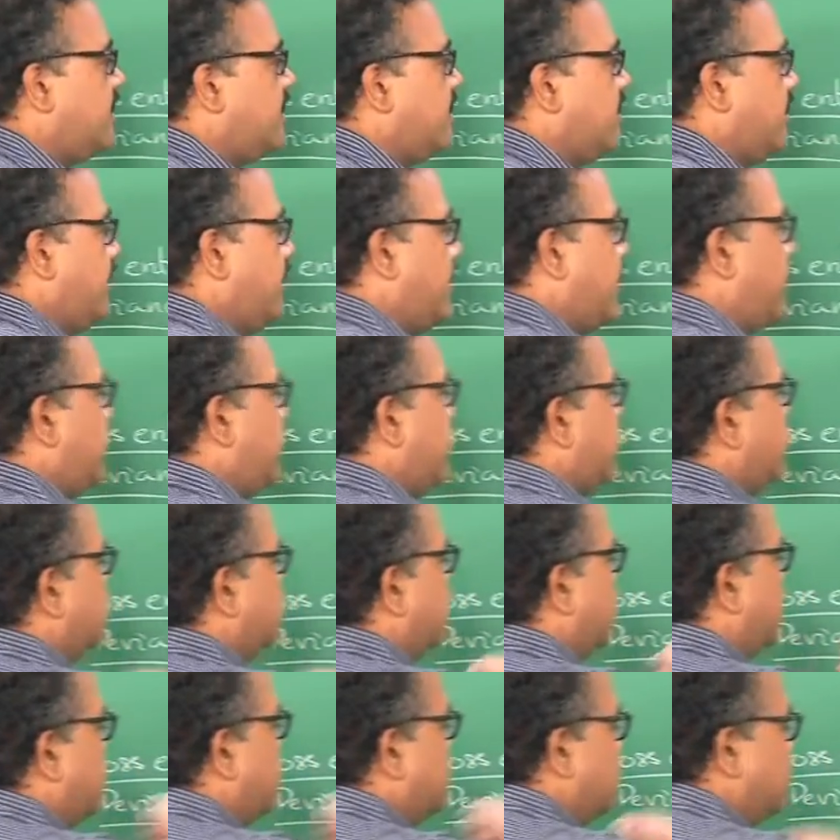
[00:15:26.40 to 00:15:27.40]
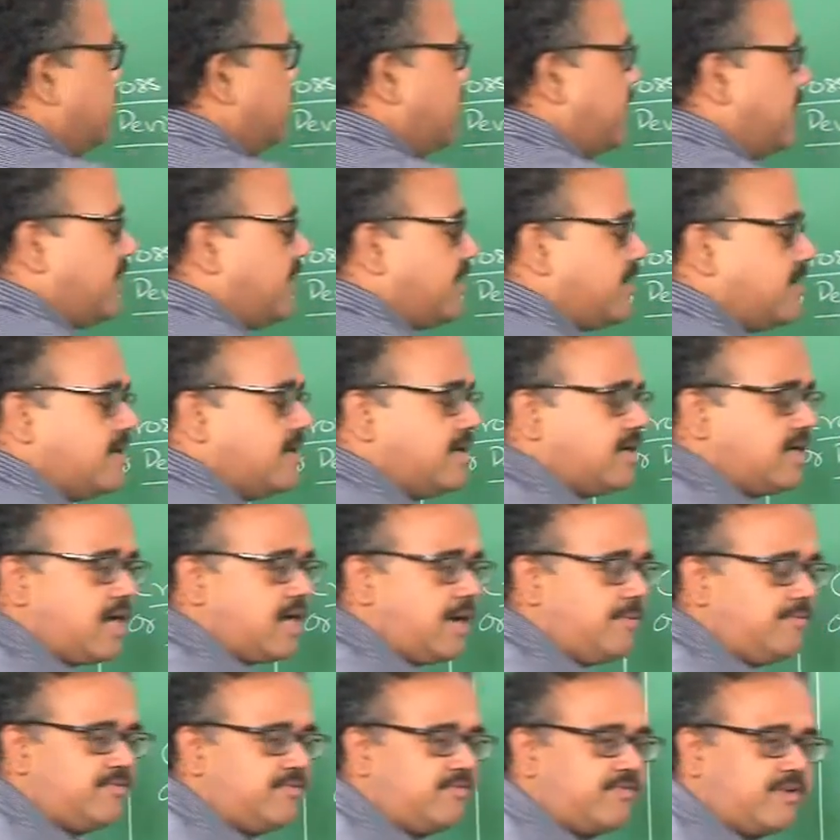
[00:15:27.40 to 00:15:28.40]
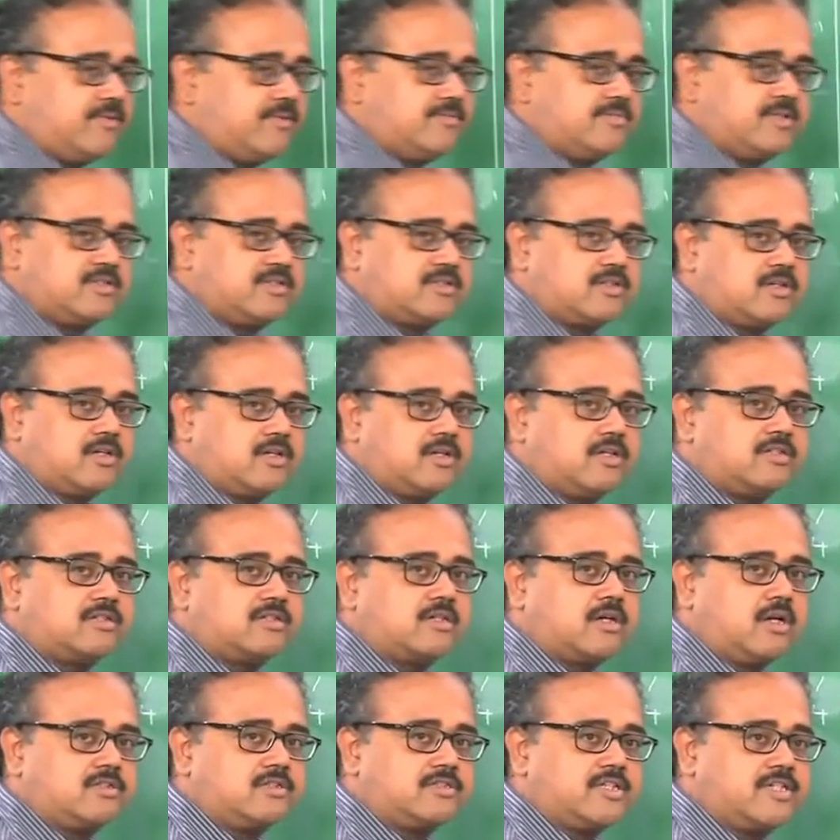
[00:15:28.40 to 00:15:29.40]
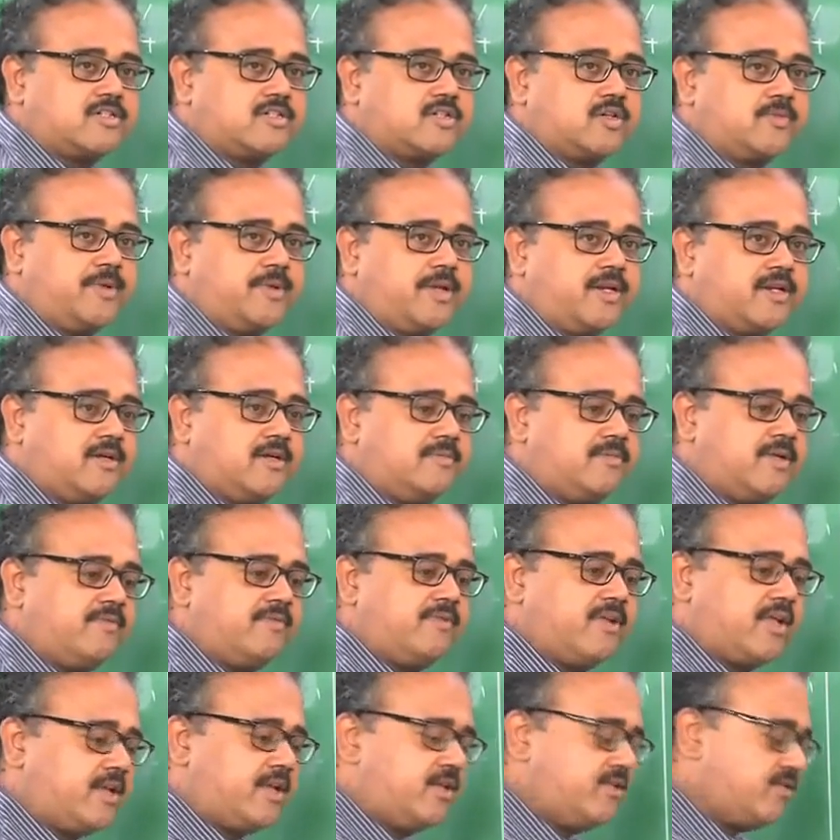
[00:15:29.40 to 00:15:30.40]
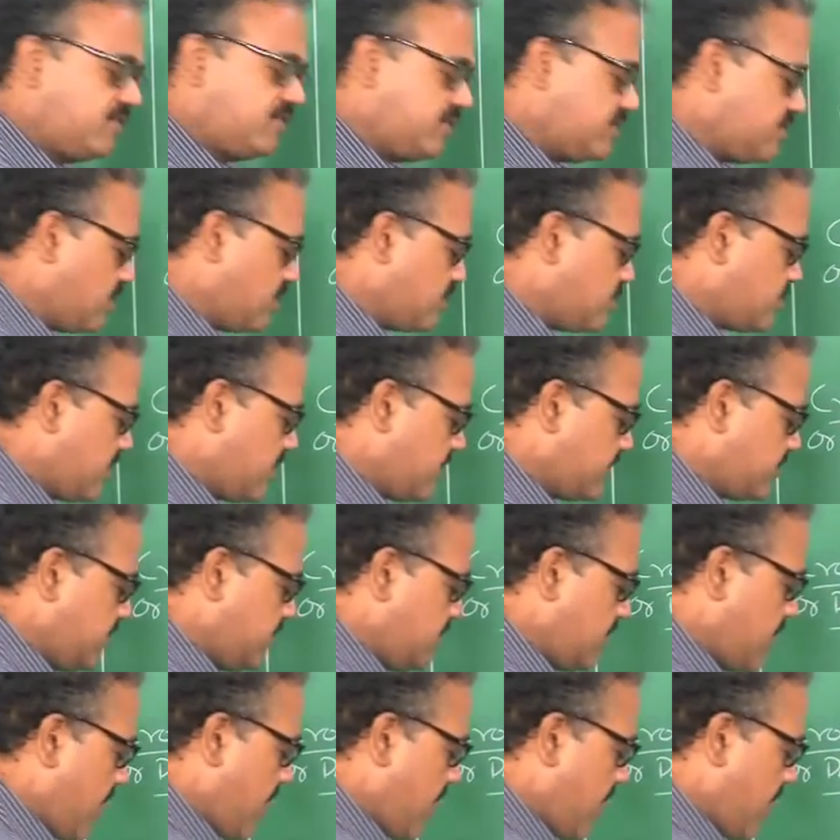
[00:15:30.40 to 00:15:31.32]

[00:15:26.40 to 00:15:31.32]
And so it comes from this cross entropy term, and we can use this also as a